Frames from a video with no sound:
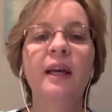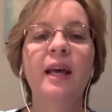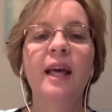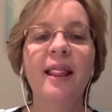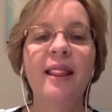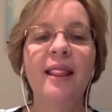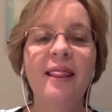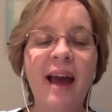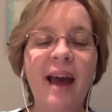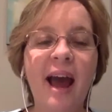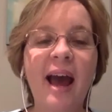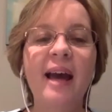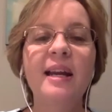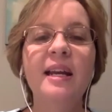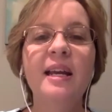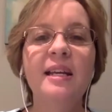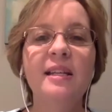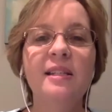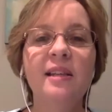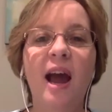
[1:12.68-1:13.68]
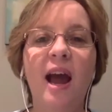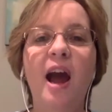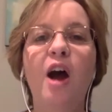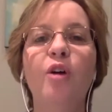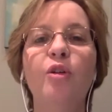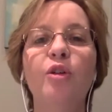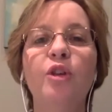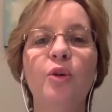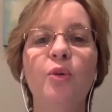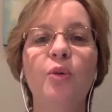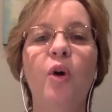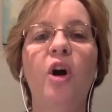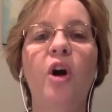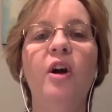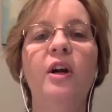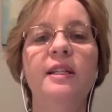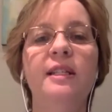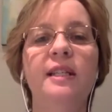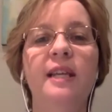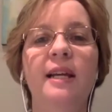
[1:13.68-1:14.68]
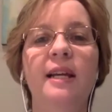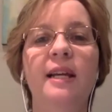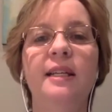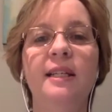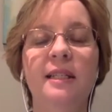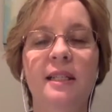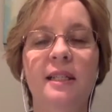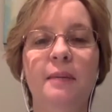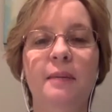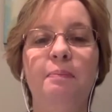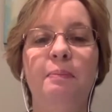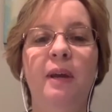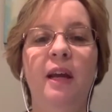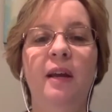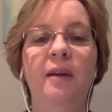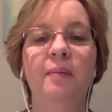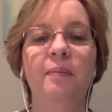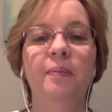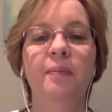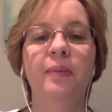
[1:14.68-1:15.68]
that is how you are intended to be.